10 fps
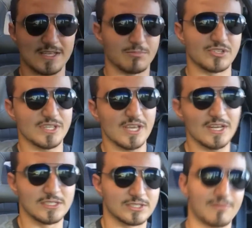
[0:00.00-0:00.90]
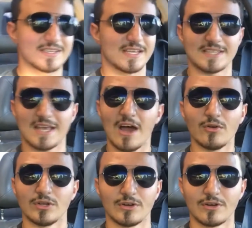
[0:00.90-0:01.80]
ass Mercedes or a fast ass
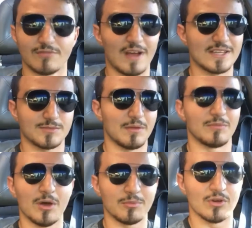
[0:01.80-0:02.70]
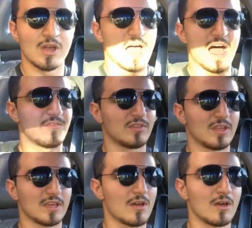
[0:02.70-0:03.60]
Audi or a fast BMW. I have
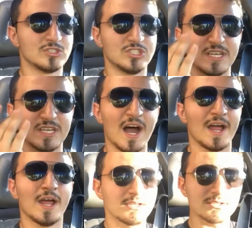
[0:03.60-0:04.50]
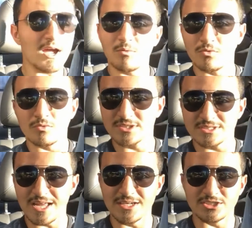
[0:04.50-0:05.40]
like a GTI. This guy won't
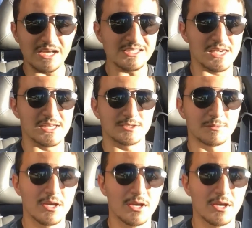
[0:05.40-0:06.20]
stand a chance against me.